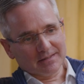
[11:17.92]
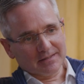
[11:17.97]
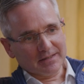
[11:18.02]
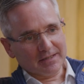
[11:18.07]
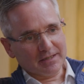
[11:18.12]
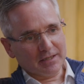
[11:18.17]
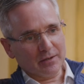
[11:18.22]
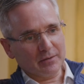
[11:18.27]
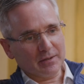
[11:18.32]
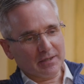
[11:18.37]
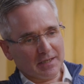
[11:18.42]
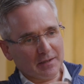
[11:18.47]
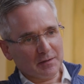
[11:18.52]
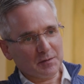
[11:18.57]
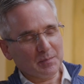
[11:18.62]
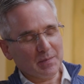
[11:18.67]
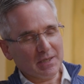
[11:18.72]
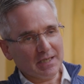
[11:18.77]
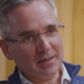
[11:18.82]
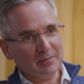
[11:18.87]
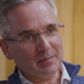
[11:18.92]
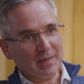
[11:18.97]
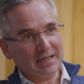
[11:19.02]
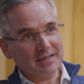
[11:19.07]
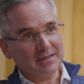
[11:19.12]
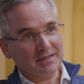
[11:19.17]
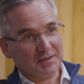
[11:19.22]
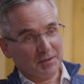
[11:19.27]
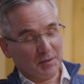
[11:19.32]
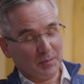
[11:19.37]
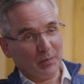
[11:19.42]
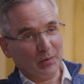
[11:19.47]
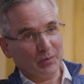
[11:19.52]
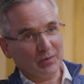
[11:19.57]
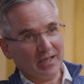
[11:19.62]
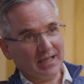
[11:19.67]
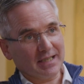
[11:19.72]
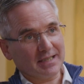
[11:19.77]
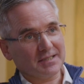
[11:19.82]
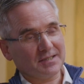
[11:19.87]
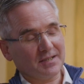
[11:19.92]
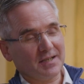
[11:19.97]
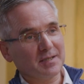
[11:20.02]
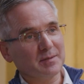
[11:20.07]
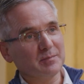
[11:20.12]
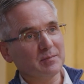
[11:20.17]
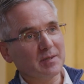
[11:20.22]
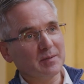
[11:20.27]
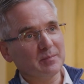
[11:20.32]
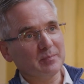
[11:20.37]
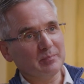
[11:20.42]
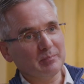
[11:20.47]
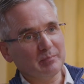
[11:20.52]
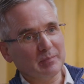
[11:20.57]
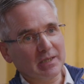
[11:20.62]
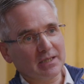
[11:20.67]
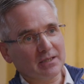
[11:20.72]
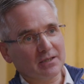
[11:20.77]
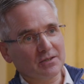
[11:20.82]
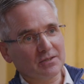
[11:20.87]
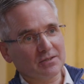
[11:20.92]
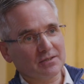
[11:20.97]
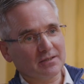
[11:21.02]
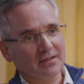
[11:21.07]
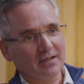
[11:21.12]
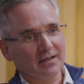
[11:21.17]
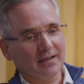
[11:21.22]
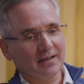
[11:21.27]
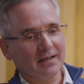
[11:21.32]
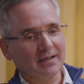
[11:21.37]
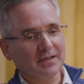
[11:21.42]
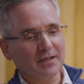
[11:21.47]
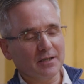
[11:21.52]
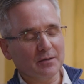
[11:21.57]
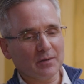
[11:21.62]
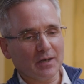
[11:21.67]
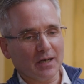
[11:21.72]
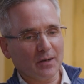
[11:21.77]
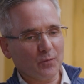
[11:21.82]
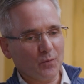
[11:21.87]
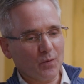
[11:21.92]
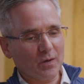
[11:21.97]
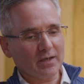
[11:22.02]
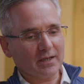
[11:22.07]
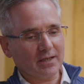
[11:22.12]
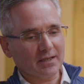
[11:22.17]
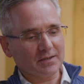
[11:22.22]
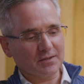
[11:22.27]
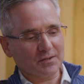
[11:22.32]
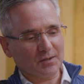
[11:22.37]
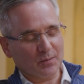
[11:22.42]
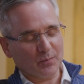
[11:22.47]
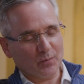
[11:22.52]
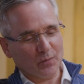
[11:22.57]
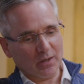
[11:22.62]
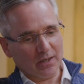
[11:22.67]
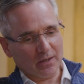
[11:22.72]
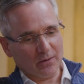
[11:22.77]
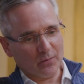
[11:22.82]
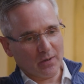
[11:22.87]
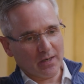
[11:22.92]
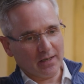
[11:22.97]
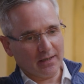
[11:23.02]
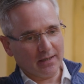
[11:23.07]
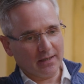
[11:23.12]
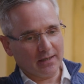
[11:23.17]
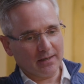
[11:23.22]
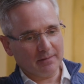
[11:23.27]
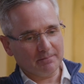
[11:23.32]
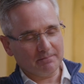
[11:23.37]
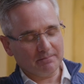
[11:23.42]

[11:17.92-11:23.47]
It gives me immense excitement because I know that I'm working somewhere where